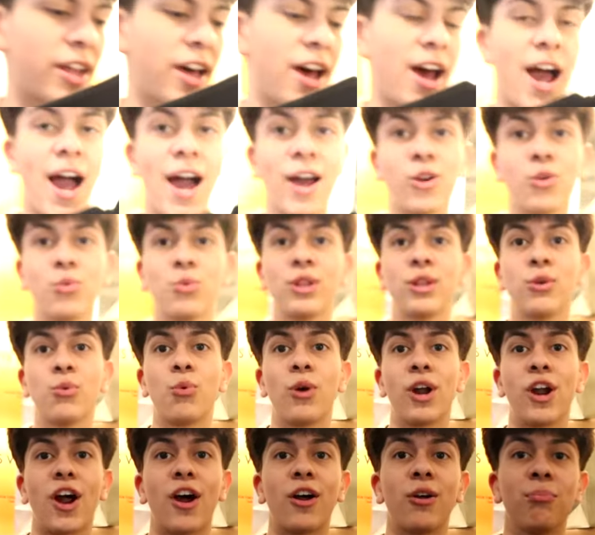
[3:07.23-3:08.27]
that I don't really
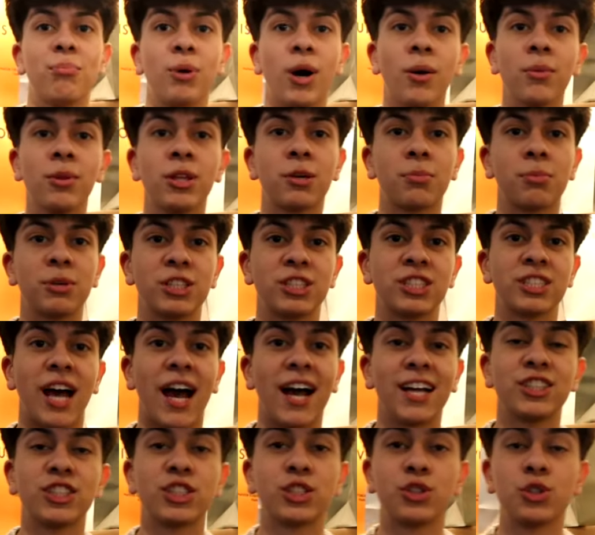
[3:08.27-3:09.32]
wear out in public because
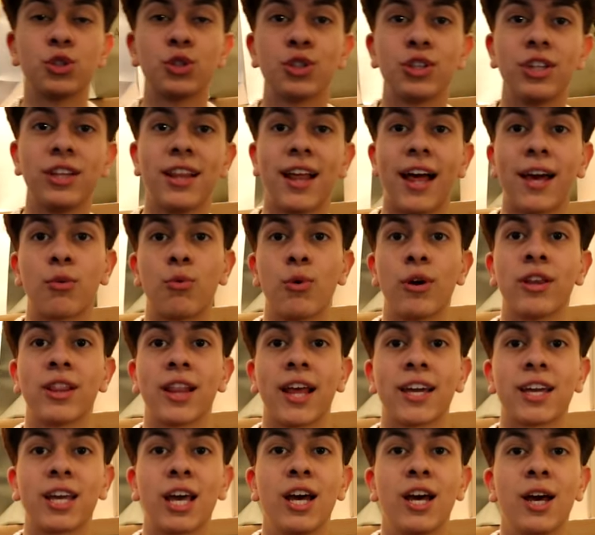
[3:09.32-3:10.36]
I just usually like wearing
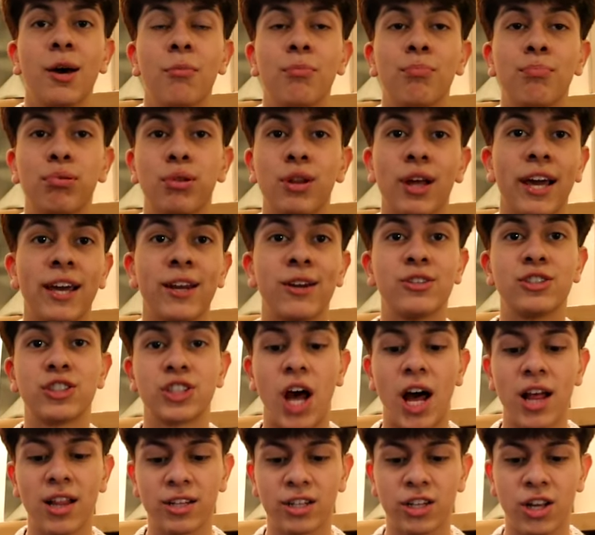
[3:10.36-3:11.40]
like plain
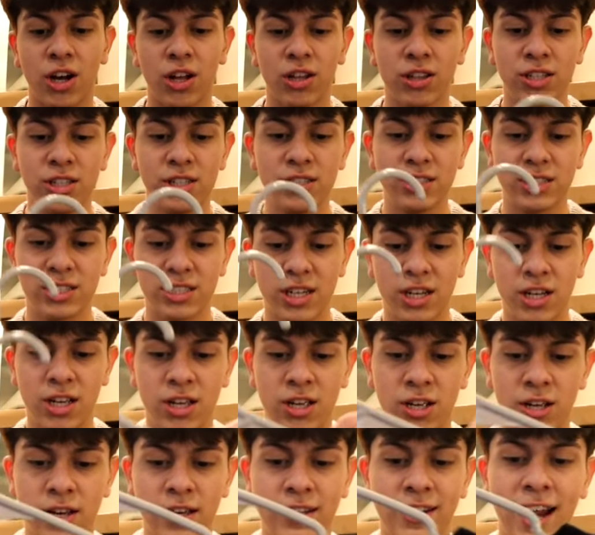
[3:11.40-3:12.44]
solid colors.
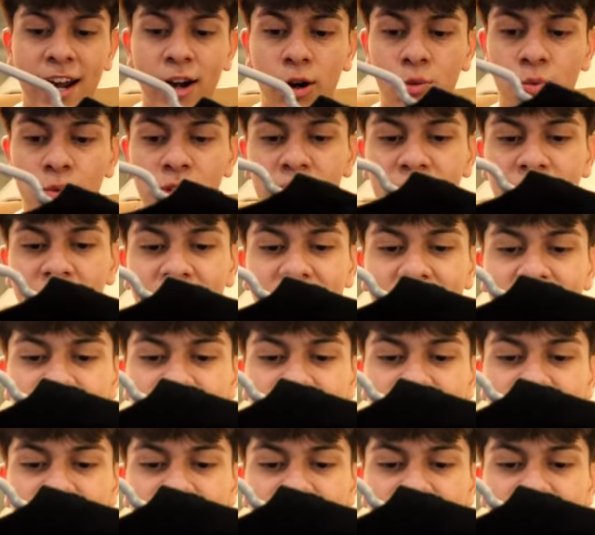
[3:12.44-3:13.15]
And I don't really like